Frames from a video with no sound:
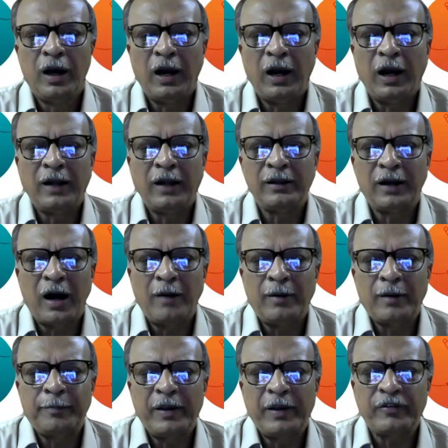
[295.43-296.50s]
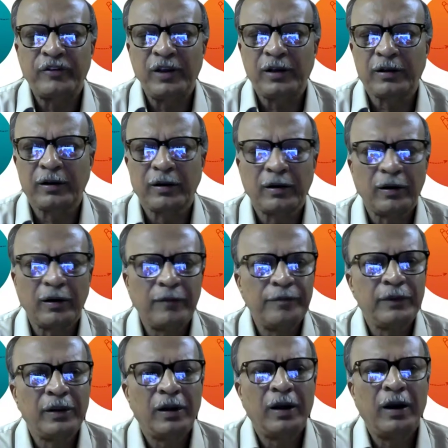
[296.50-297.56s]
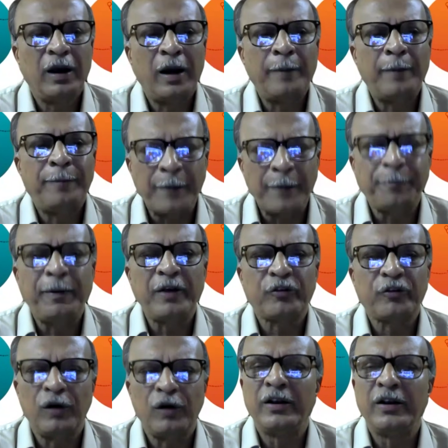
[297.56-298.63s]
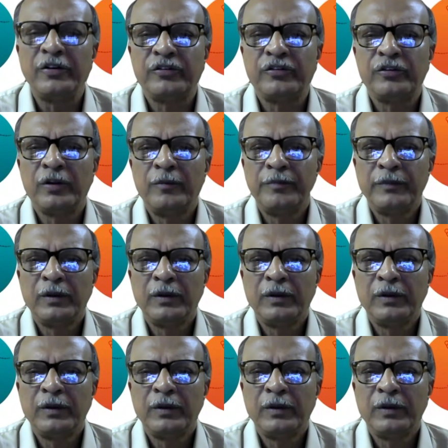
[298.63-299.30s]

our basic purpose was